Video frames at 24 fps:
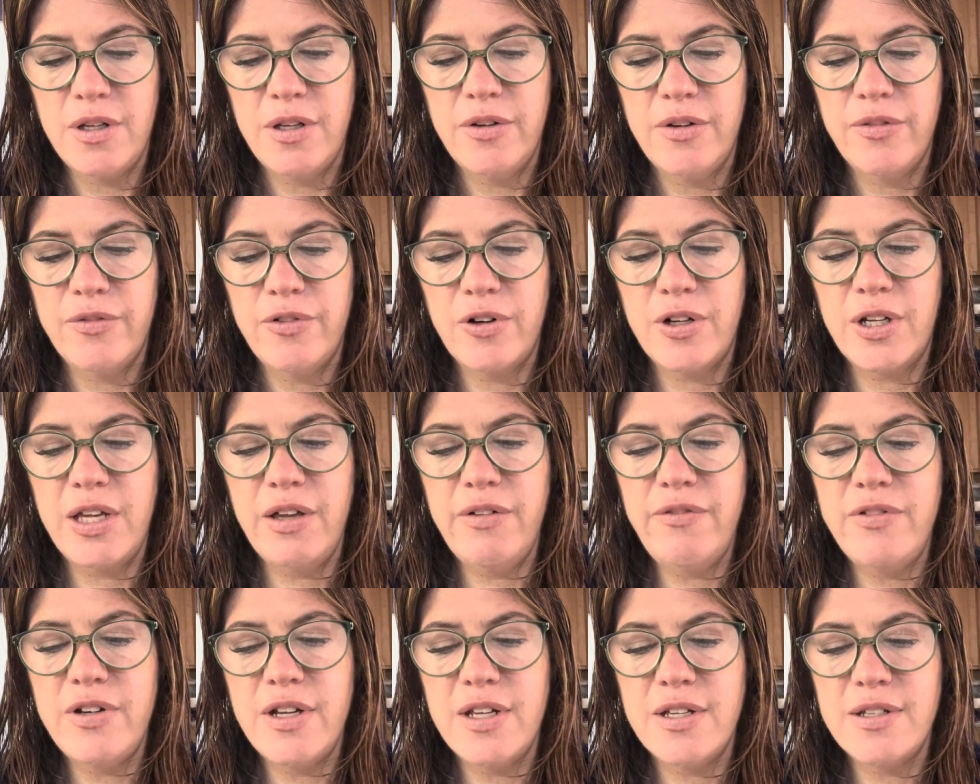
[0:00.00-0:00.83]

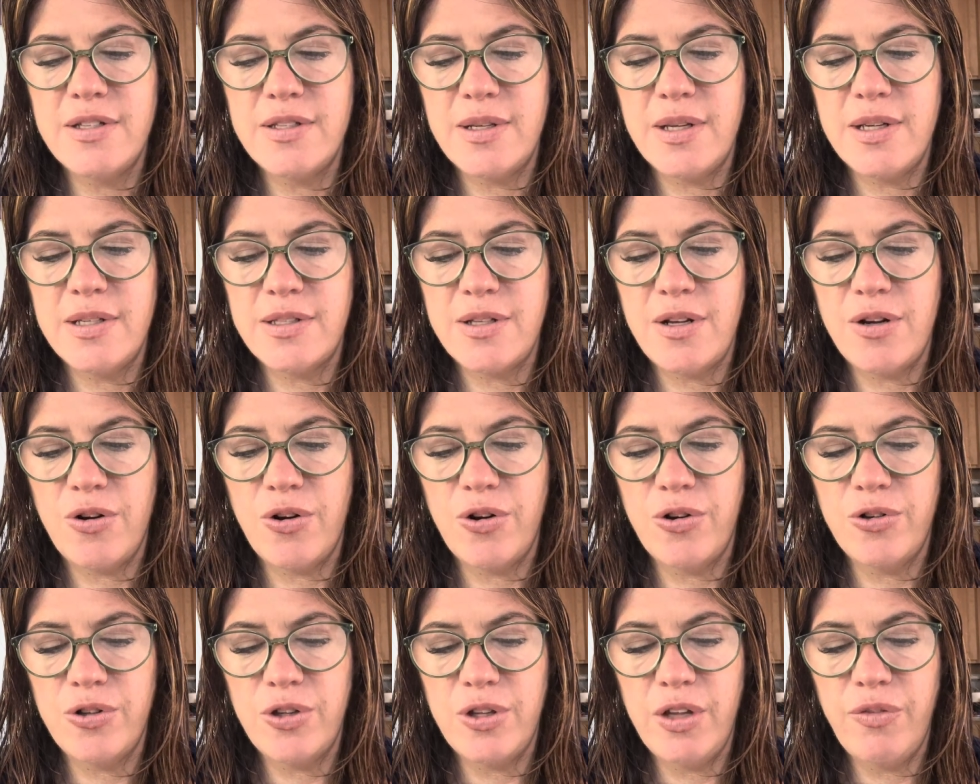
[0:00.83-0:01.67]
Forgiveness is an
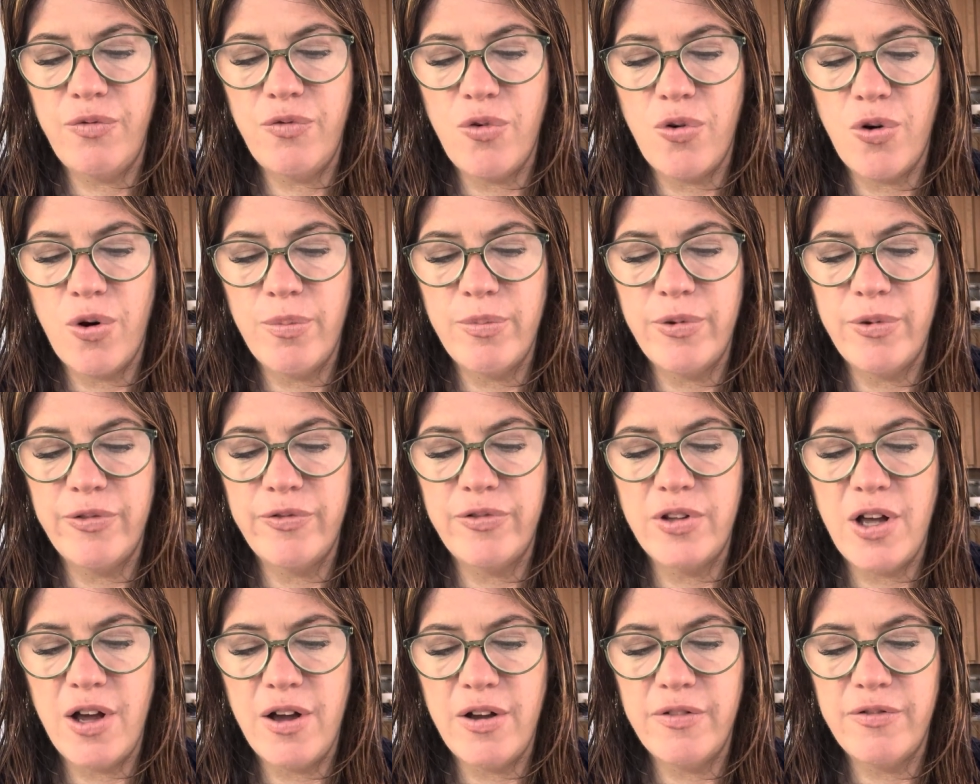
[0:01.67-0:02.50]
earthly form of
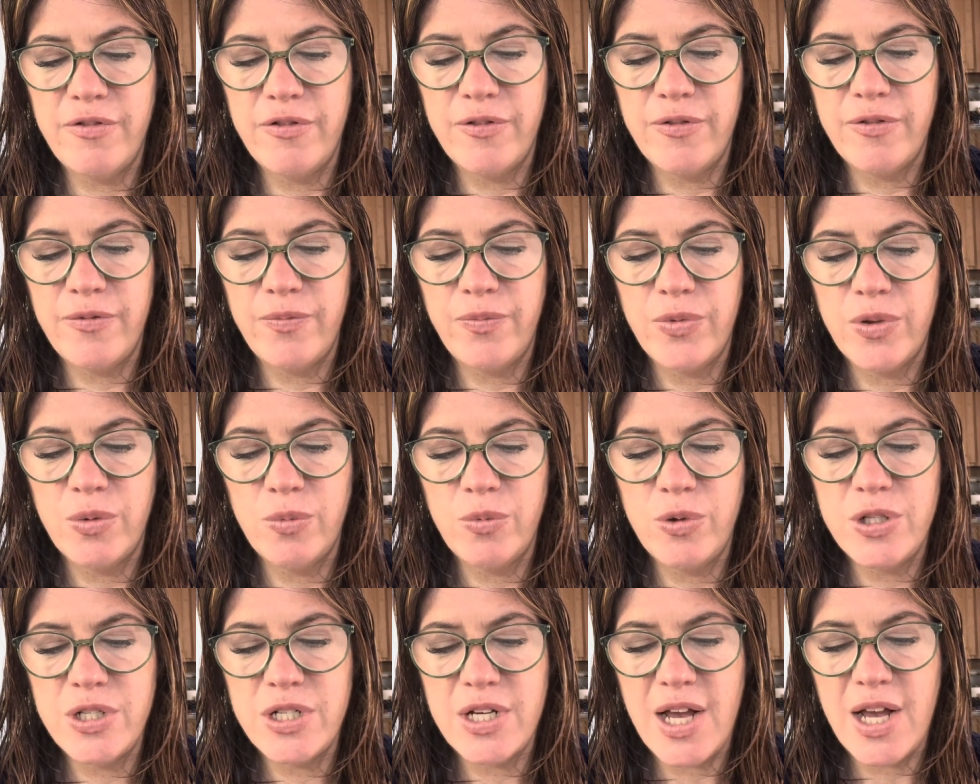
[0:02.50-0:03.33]
love,
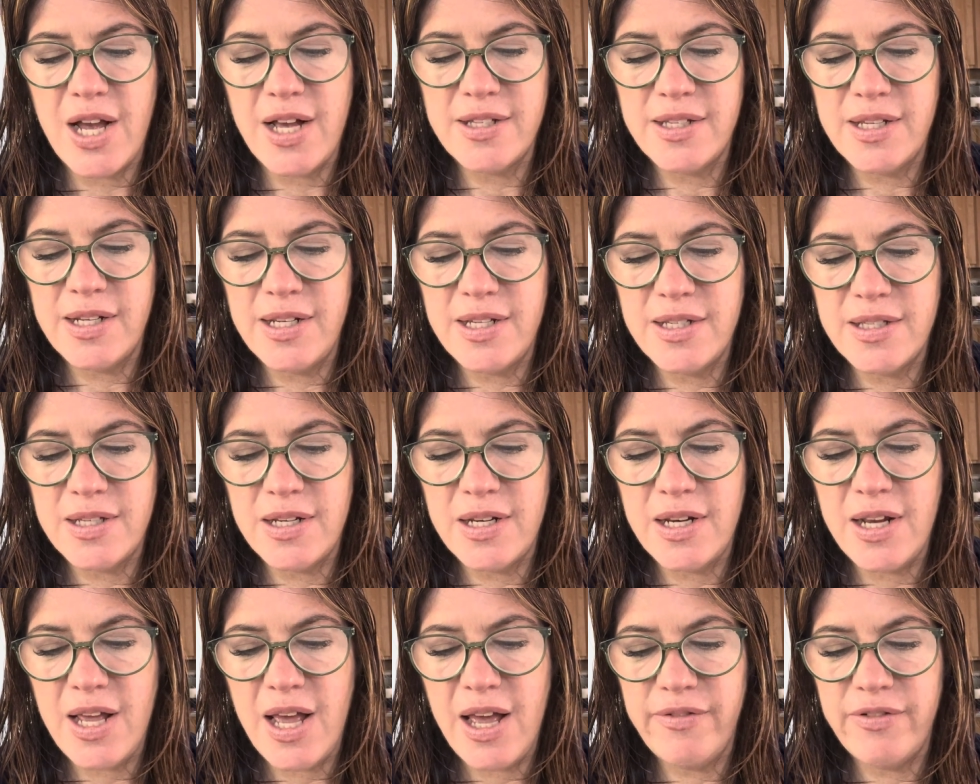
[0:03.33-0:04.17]
which as it is in
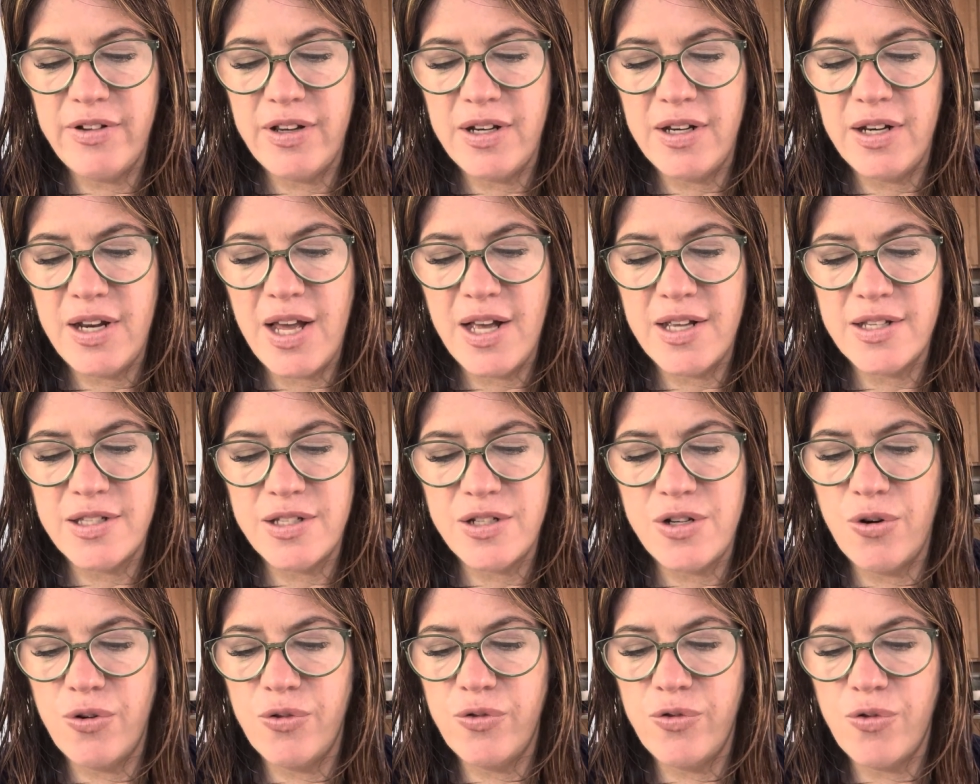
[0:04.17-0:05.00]
heaven has
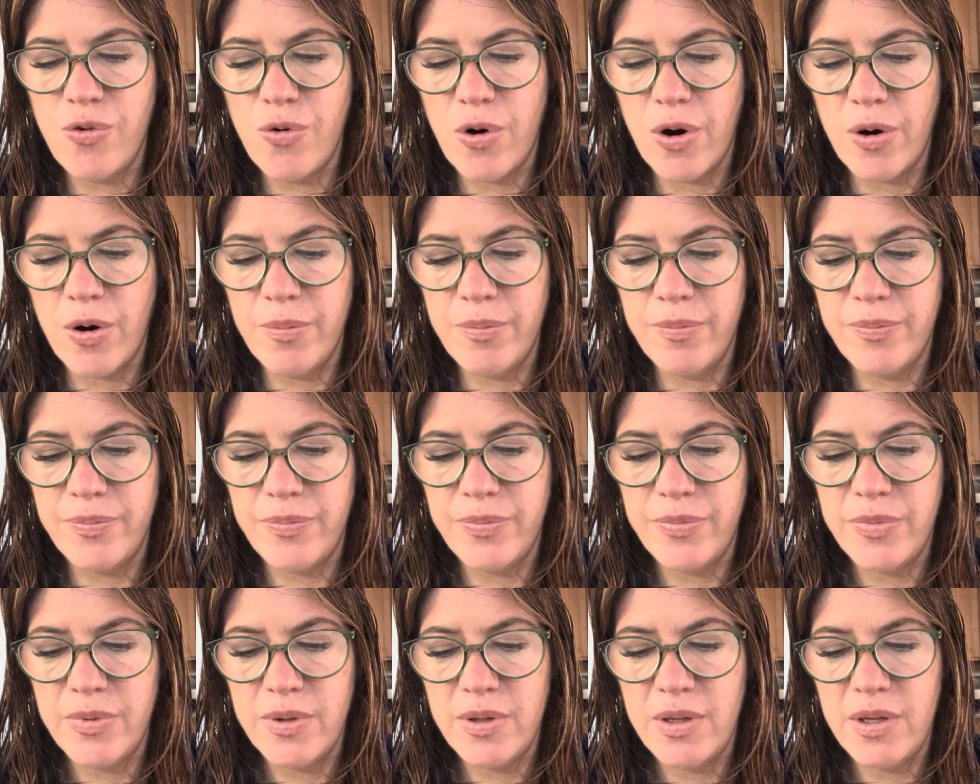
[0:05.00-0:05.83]
no form.
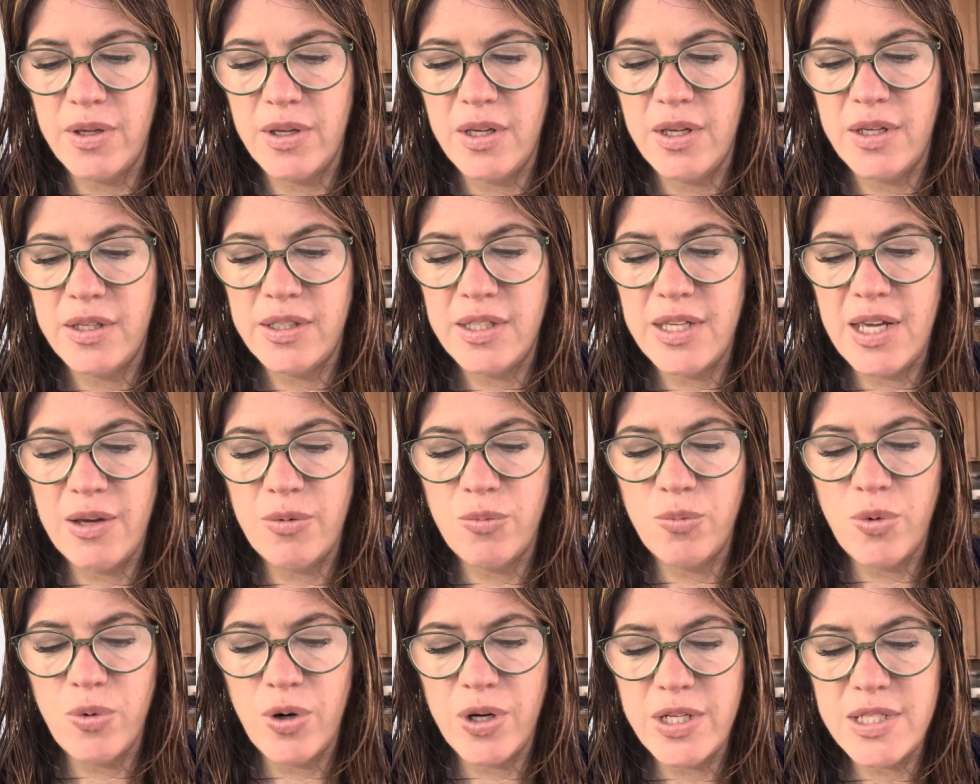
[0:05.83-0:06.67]
Yet
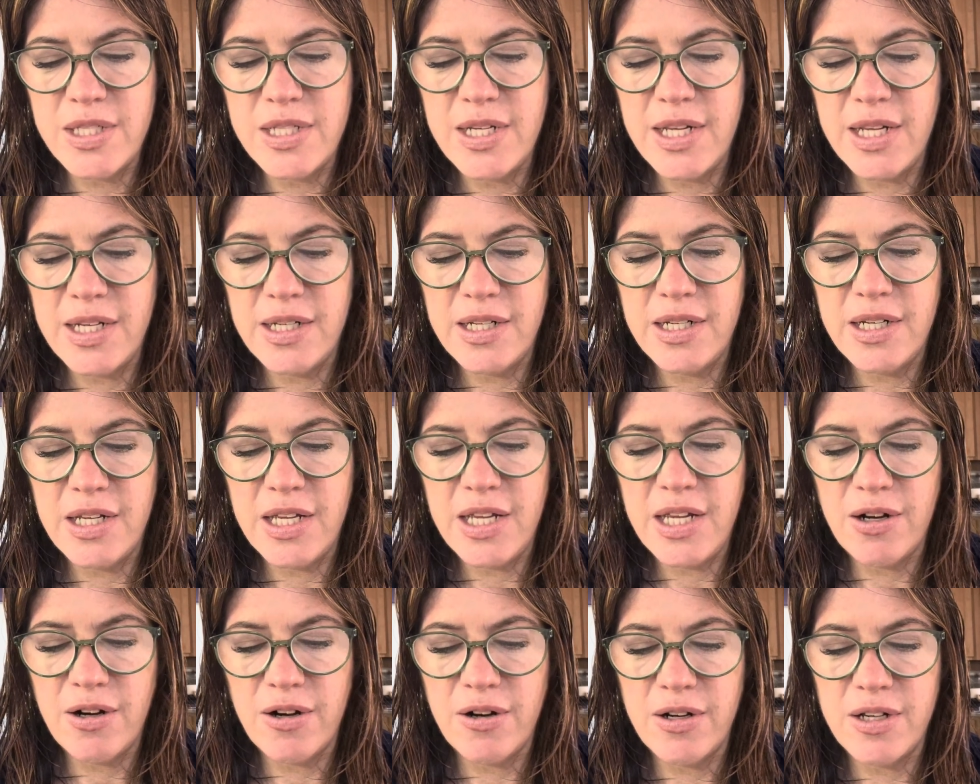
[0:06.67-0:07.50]
what is needed
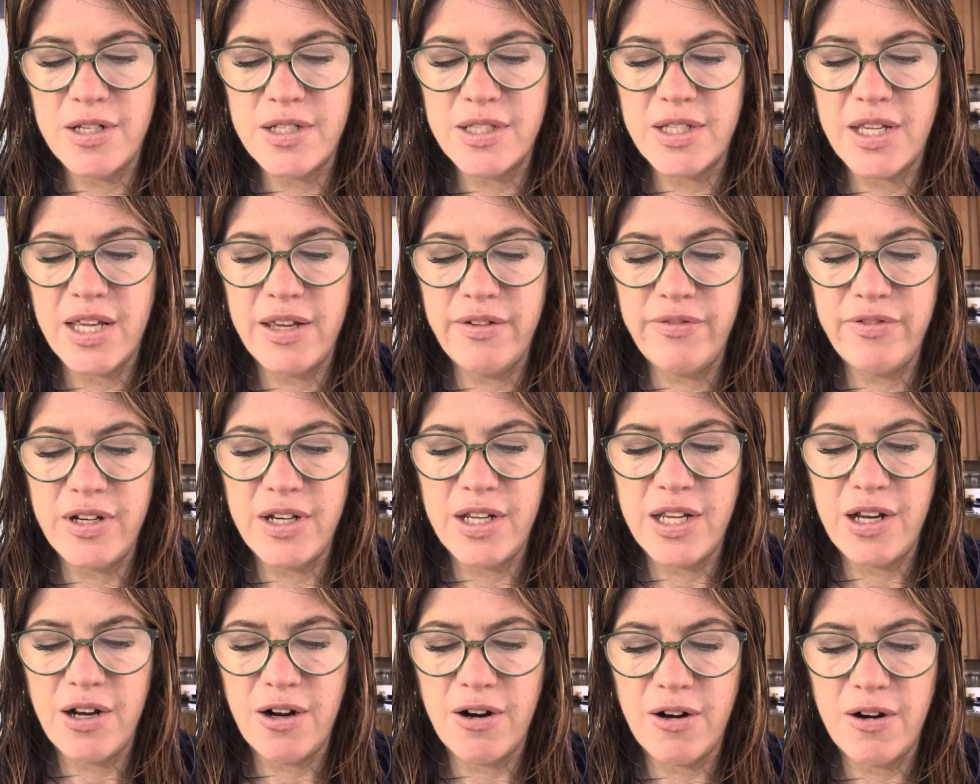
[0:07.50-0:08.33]
here is given
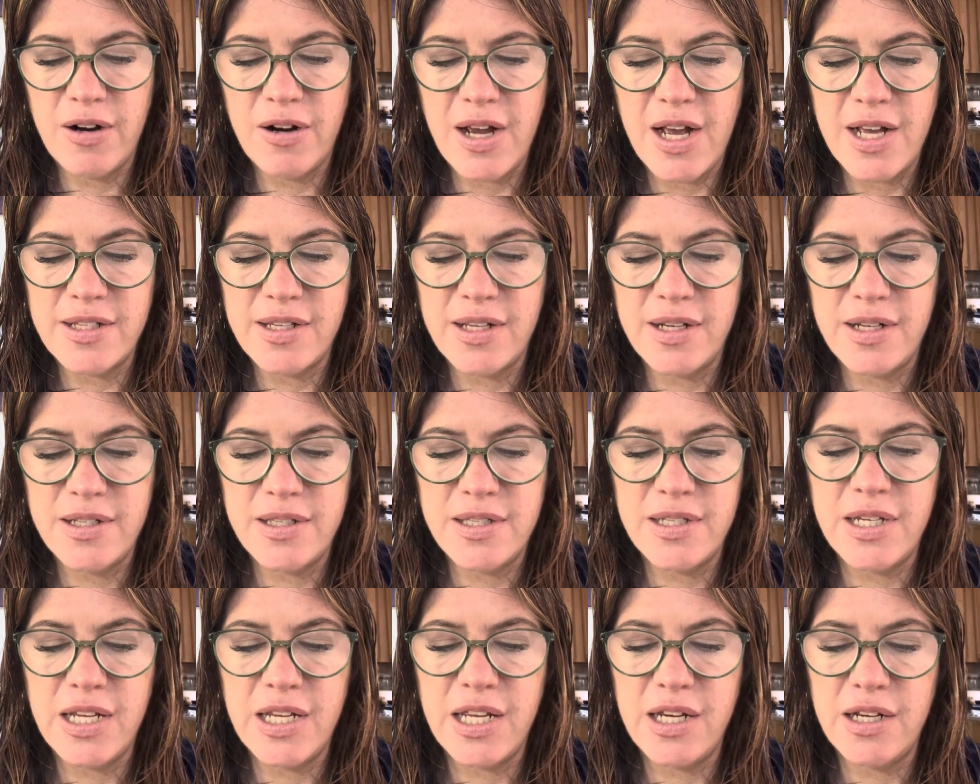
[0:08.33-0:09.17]
here as it is
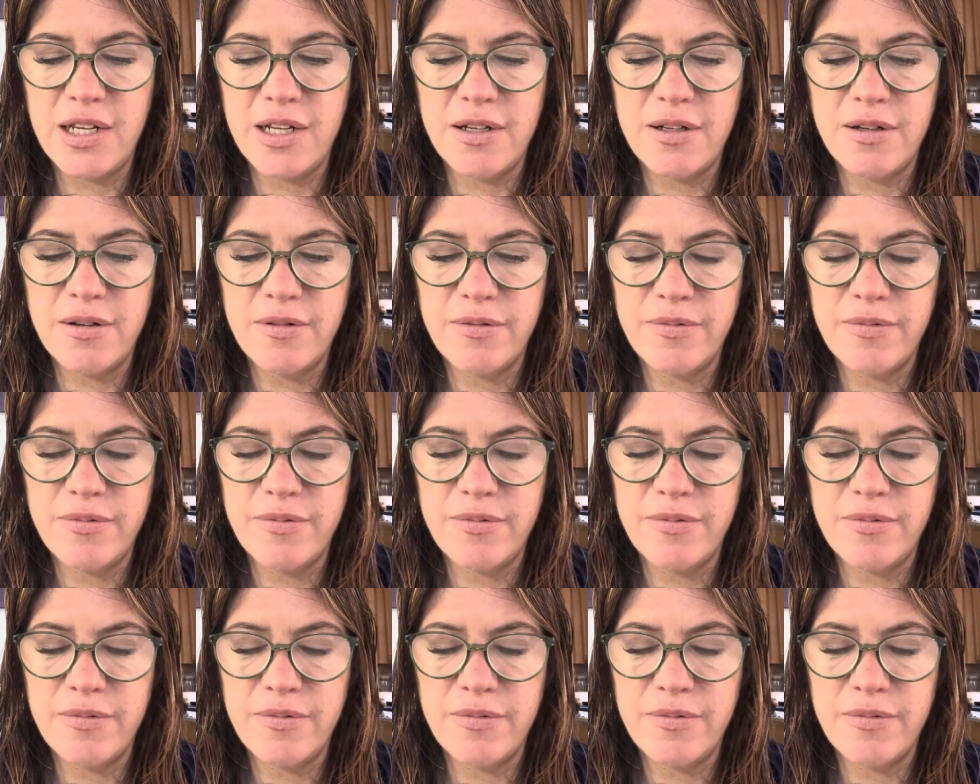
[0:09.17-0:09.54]
needed.